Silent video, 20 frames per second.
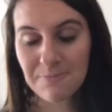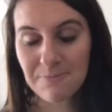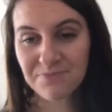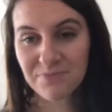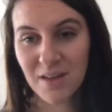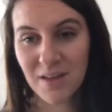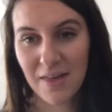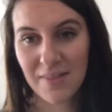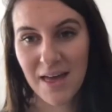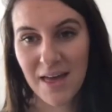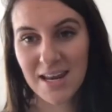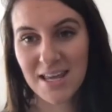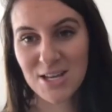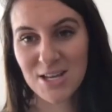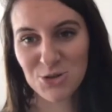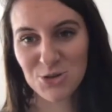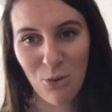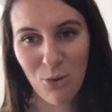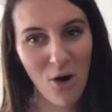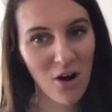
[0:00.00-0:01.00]
and then
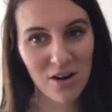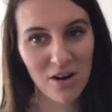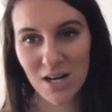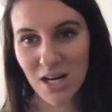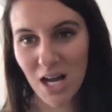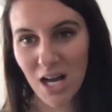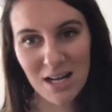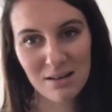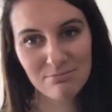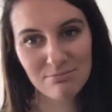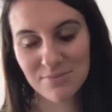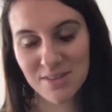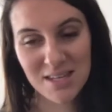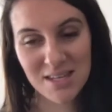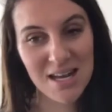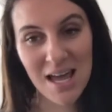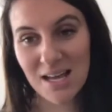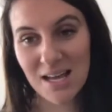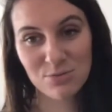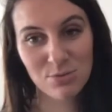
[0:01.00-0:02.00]
each one, the
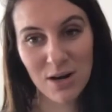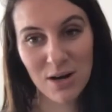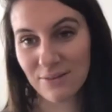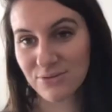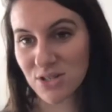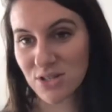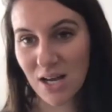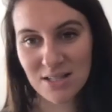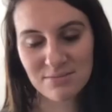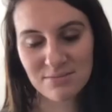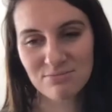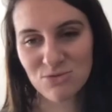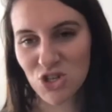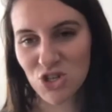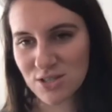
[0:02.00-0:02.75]
next one after, I just